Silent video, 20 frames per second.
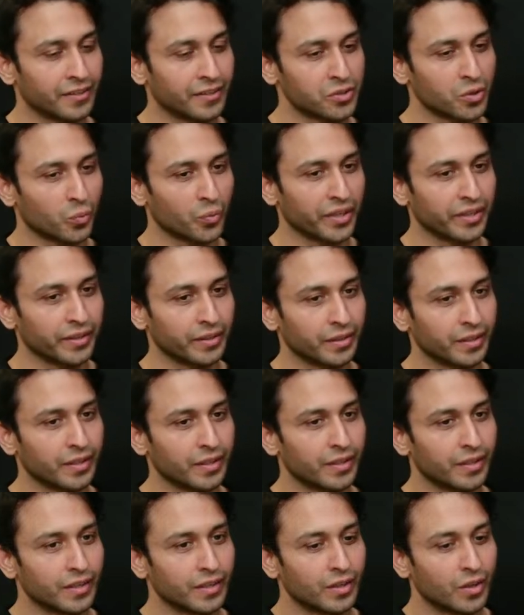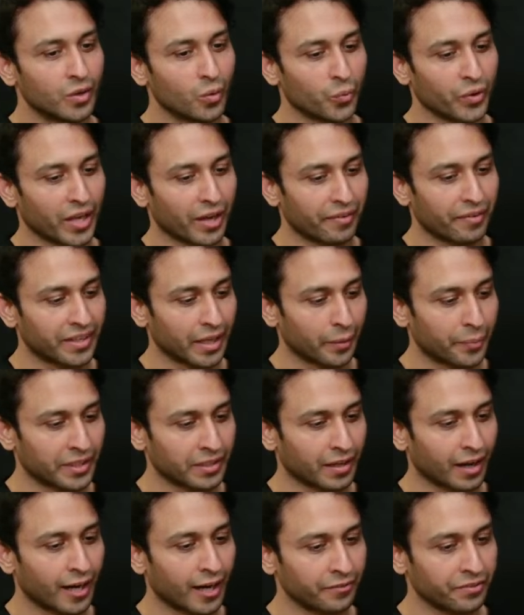So we have a
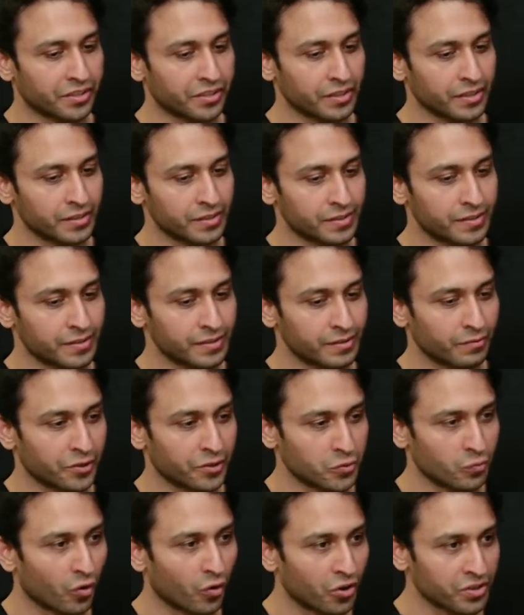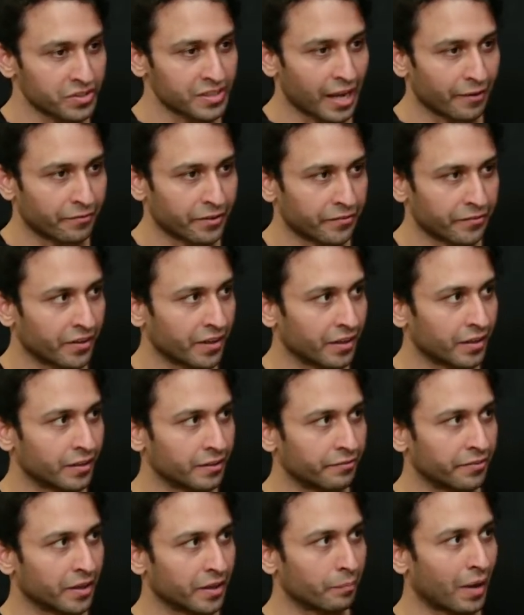debit card which works
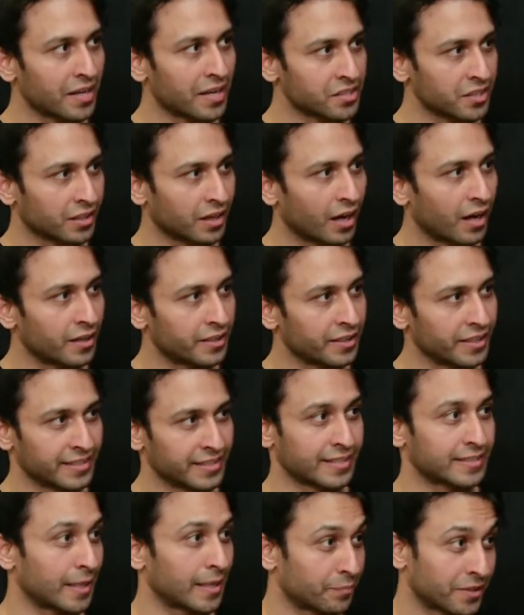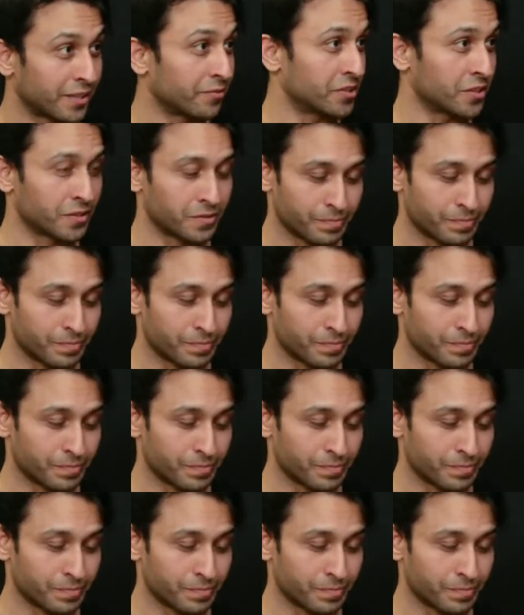everywhere where MasterCard is accepted, which is